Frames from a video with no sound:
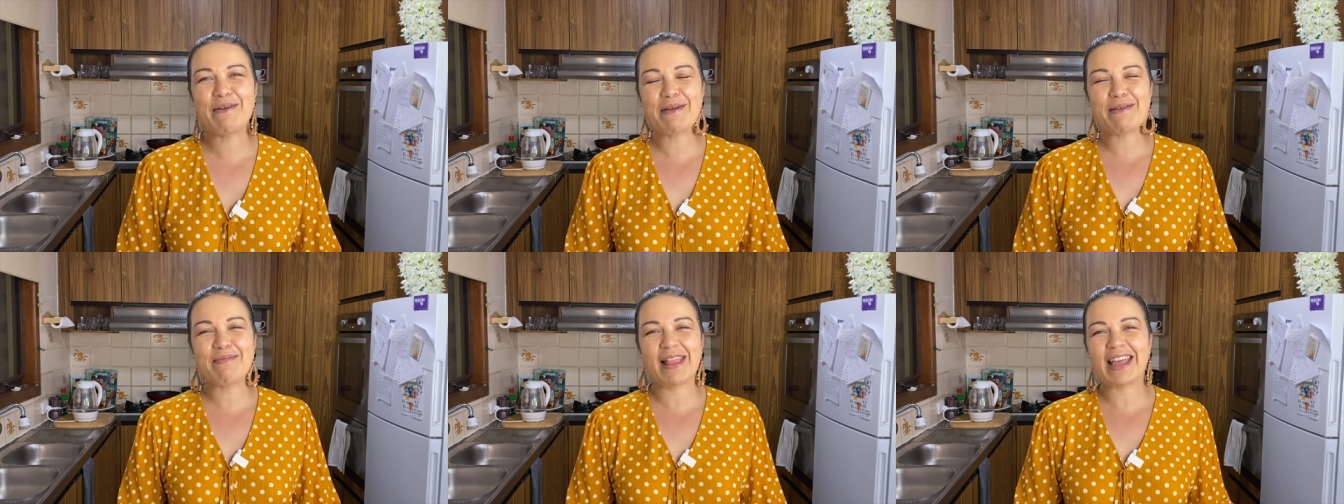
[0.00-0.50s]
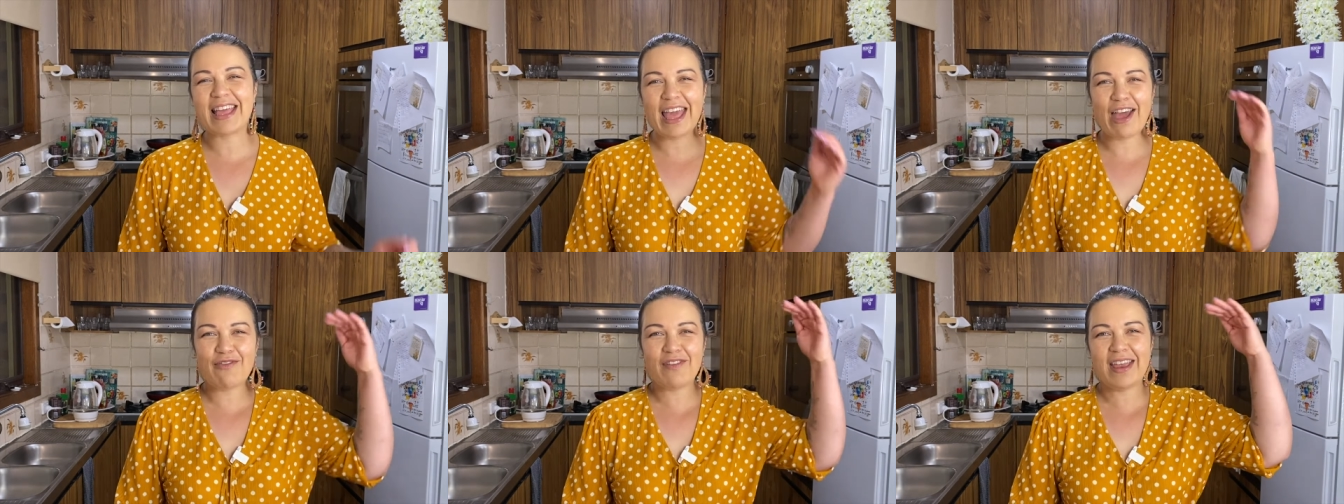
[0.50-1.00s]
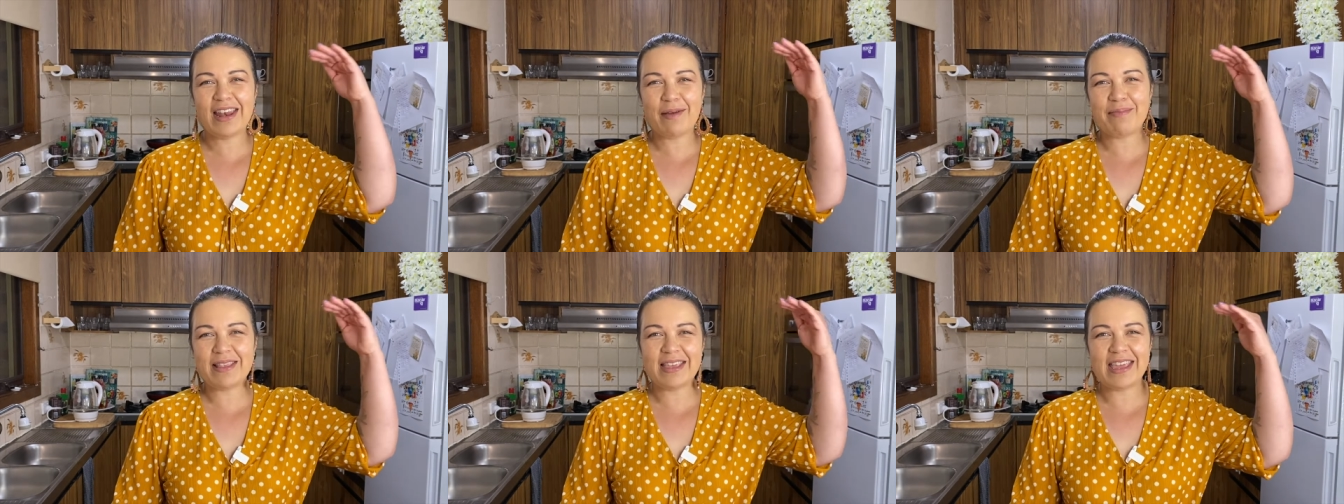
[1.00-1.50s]
We're like caffeined
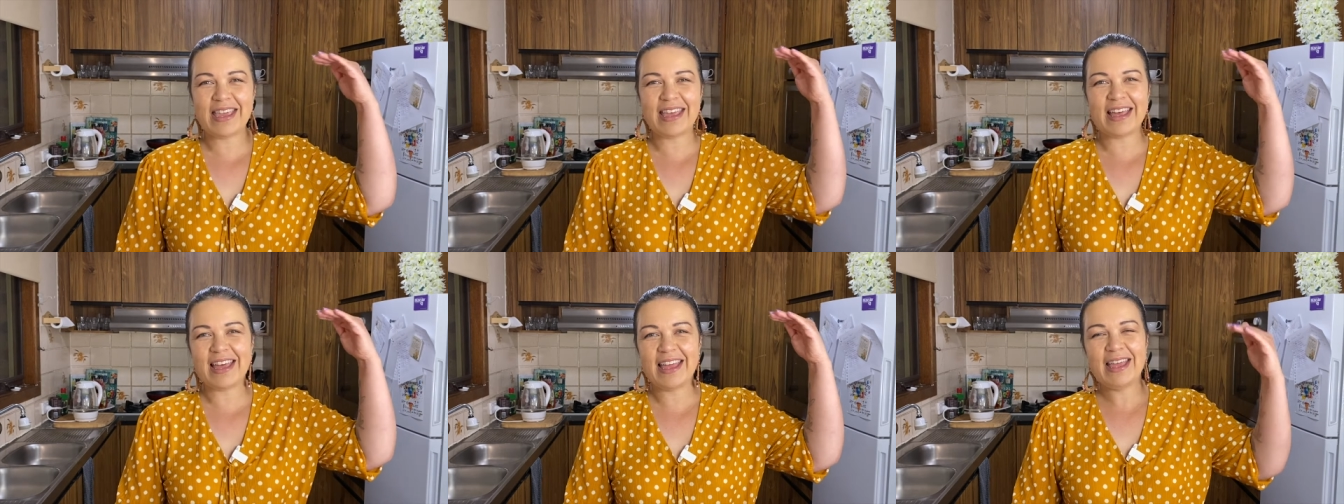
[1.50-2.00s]
up to here.